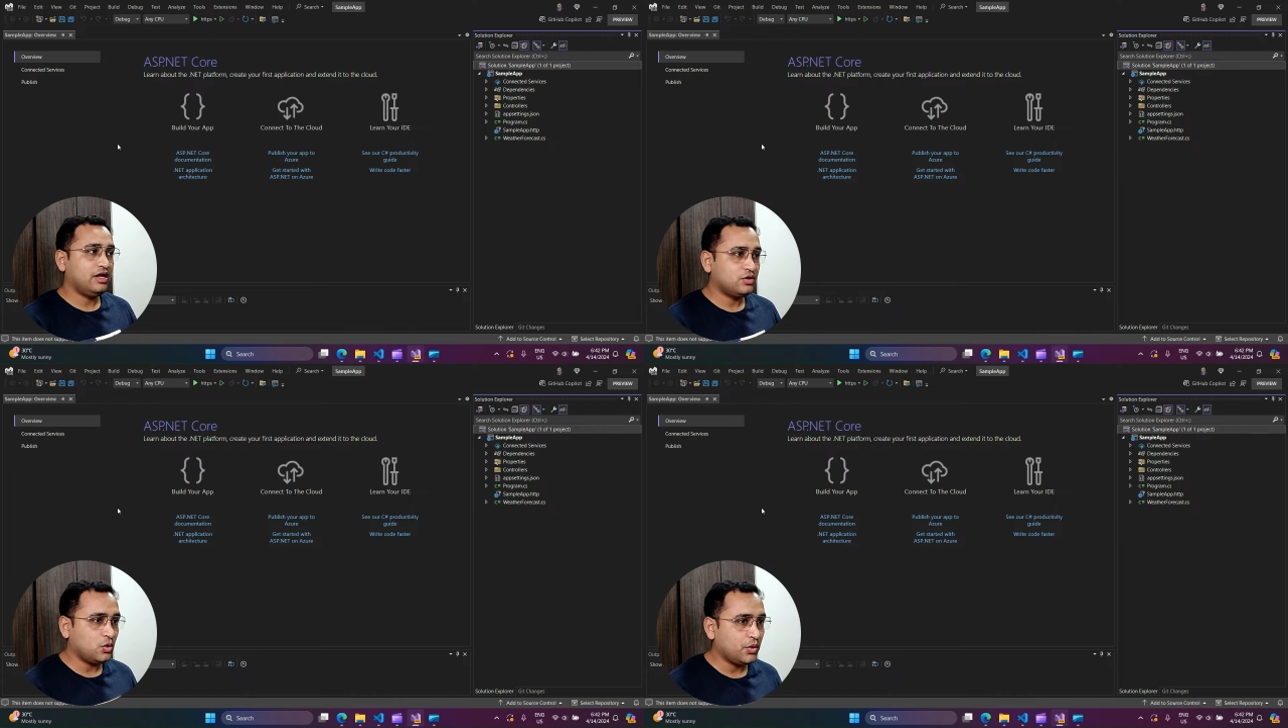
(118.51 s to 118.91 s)

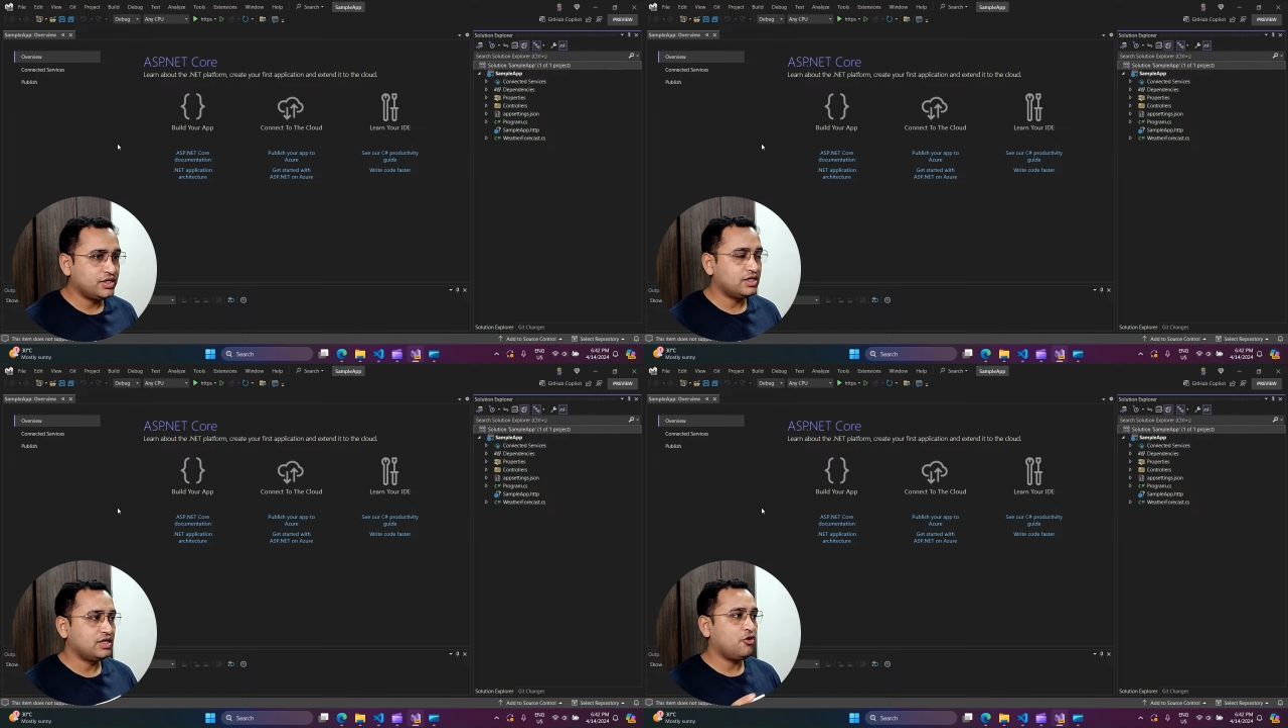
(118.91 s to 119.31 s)
And
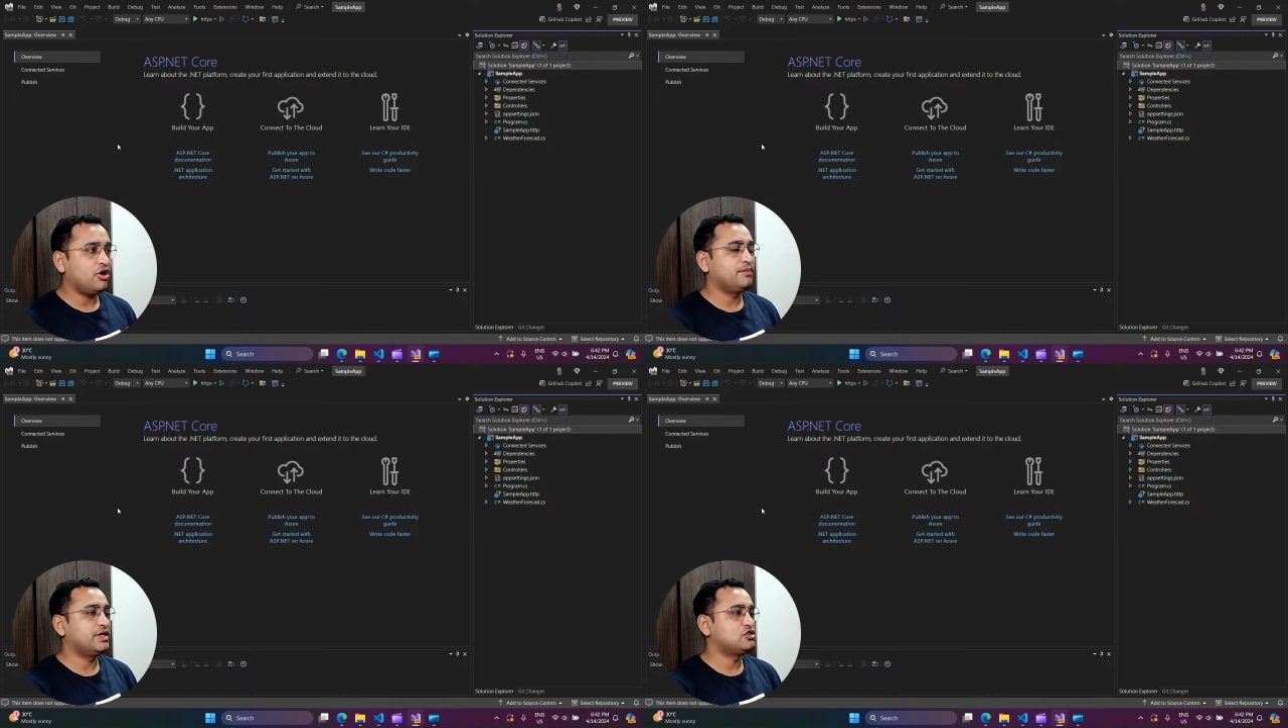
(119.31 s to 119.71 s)
over here
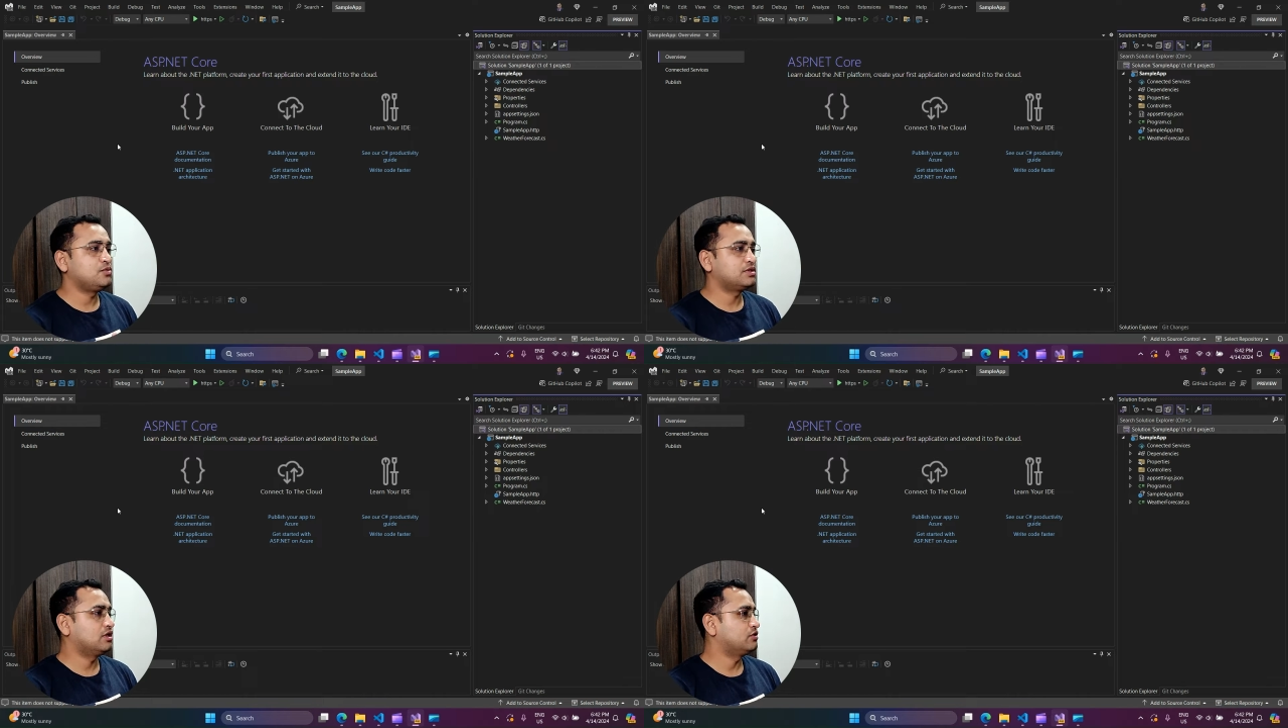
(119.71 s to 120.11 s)
now I'm
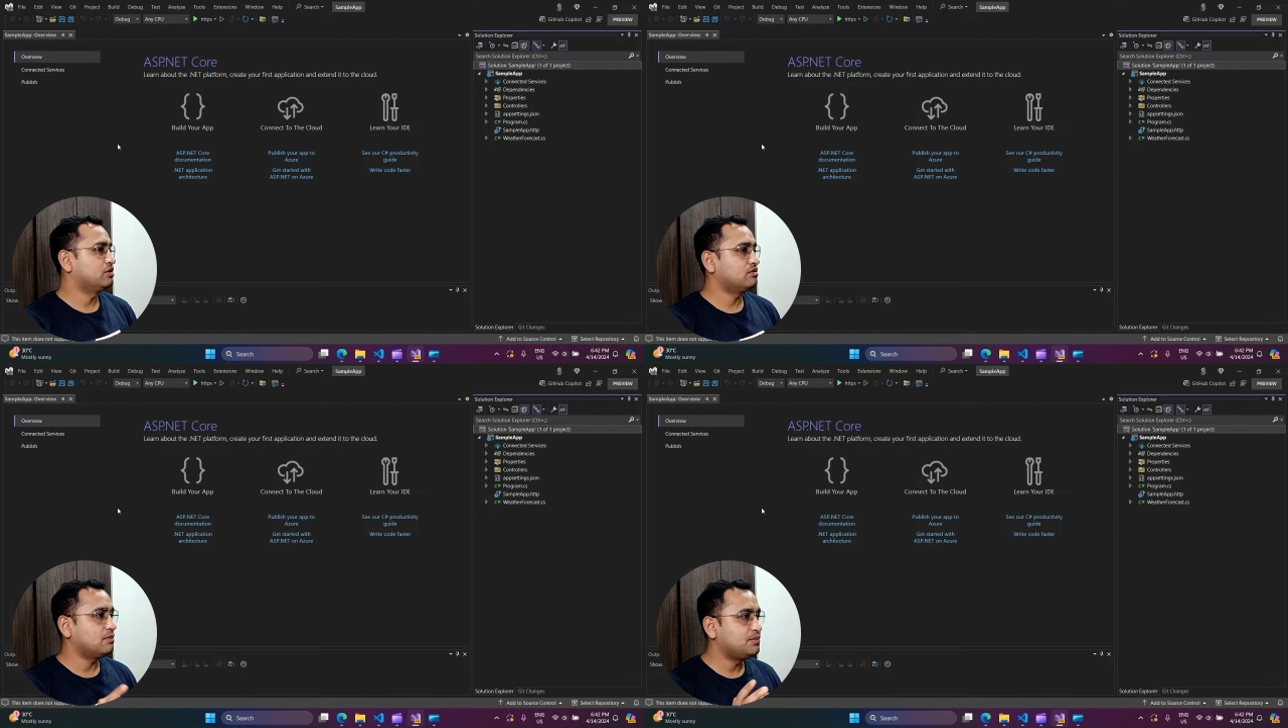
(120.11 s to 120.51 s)
assuming that
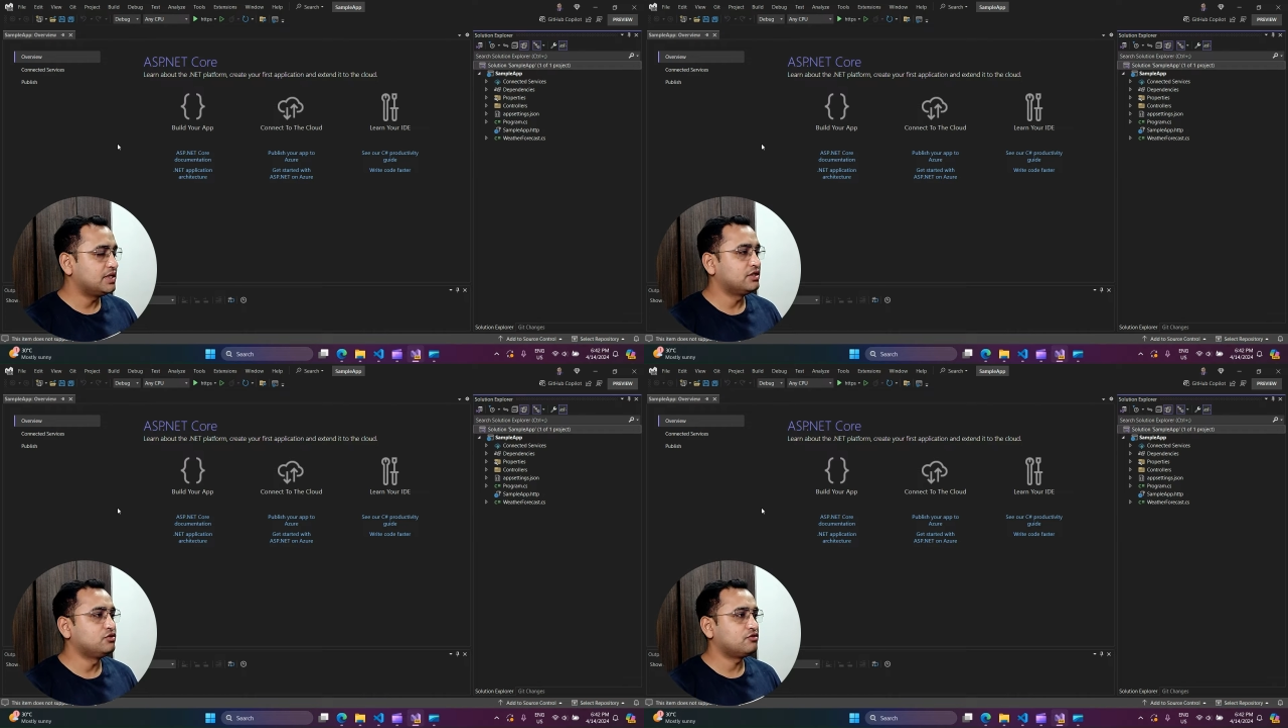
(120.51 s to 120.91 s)
you have
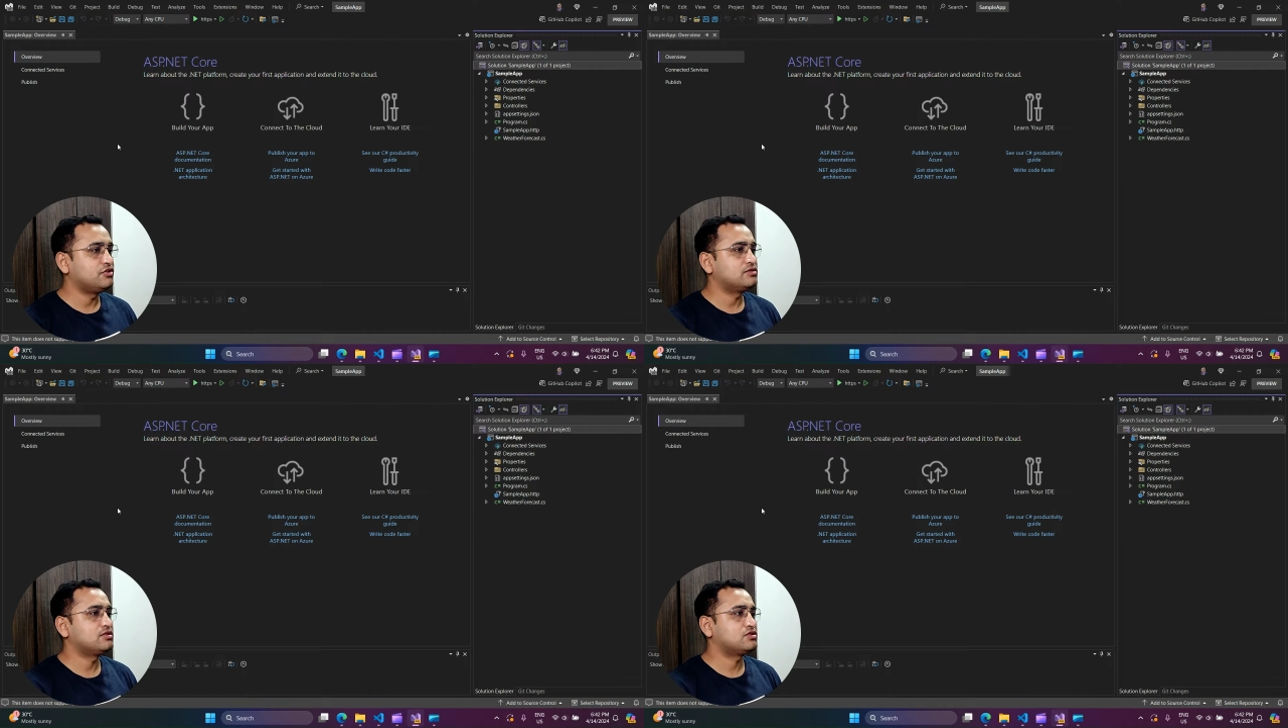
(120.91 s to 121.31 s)
updated your
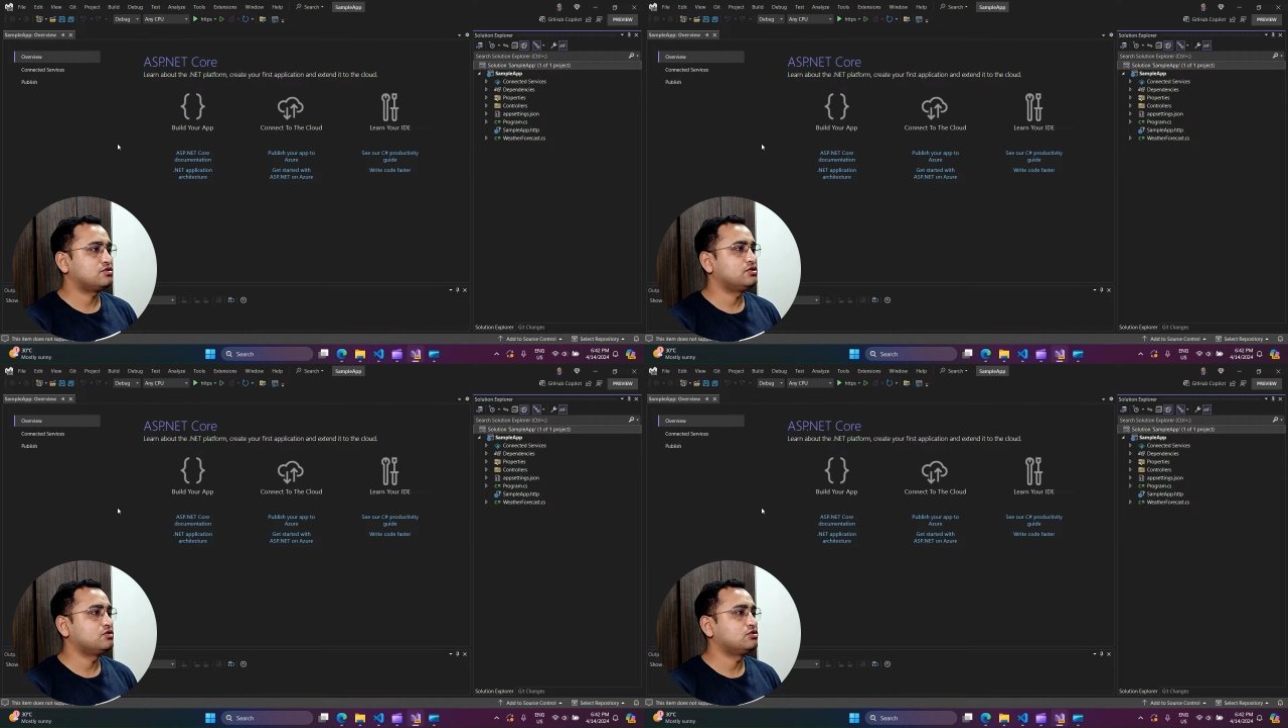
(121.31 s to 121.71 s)
Visual
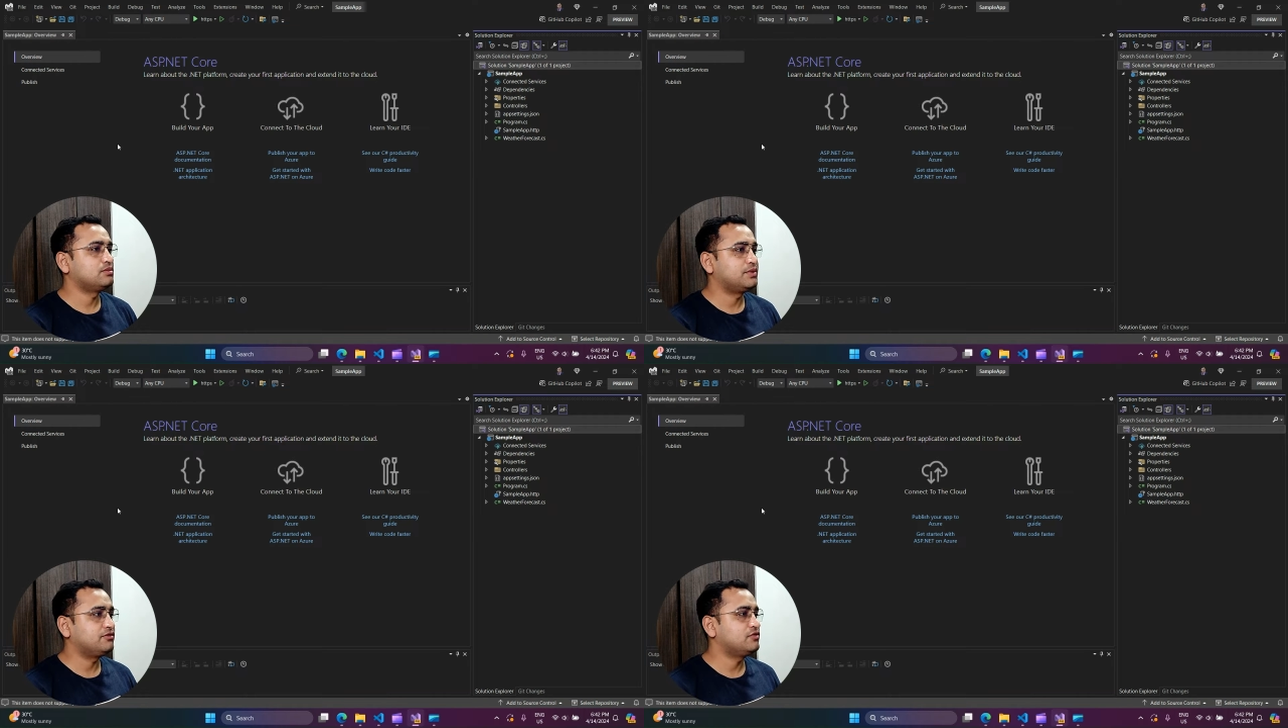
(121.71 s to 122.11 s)
Studio to
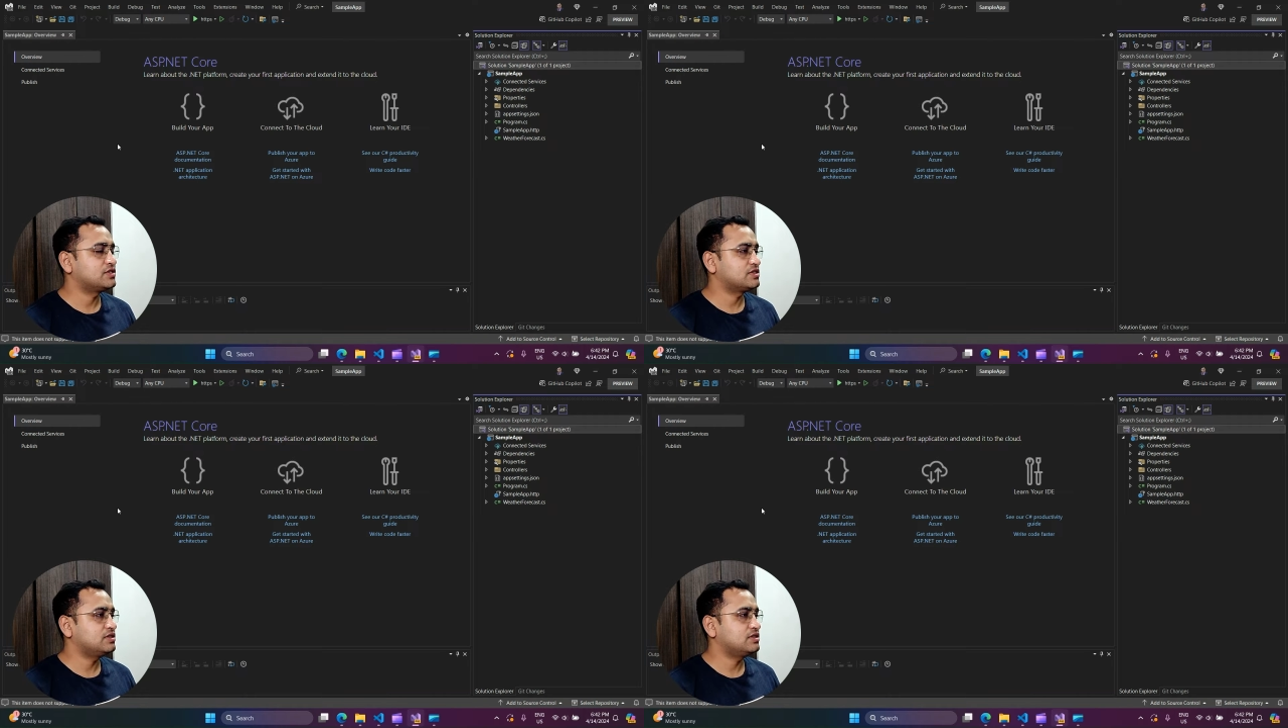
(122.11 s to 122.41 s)
the preview